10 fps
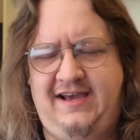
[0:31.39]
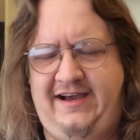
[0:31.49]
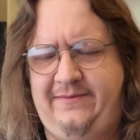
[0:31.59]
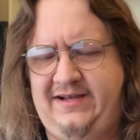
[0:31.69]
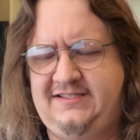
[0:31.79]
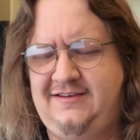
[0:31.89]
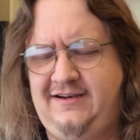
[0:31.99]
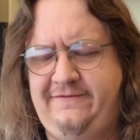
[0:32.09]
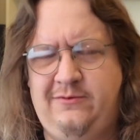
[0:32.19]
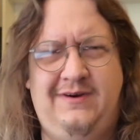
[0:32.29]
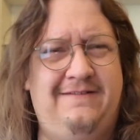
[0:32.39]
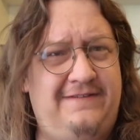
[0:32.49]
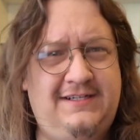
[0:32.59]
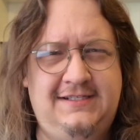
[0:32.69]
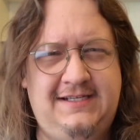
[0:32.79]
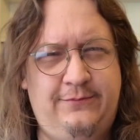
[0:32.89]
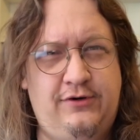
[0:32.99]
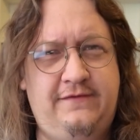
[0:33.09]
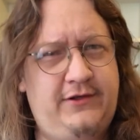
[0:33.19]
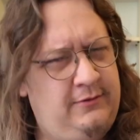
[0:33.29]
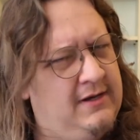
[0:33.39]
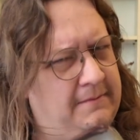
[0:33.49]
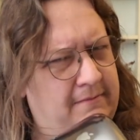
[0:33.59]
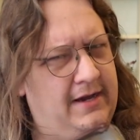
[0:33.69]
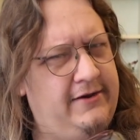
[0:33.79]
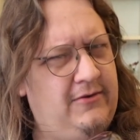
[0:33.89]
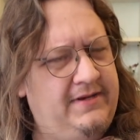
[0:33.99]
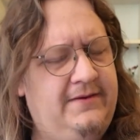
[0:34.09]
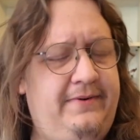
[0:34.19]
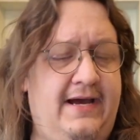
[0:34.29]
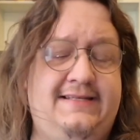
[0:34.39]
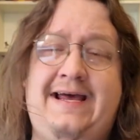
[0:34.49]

um, and certainly from an efficiency point of view, might not be the best.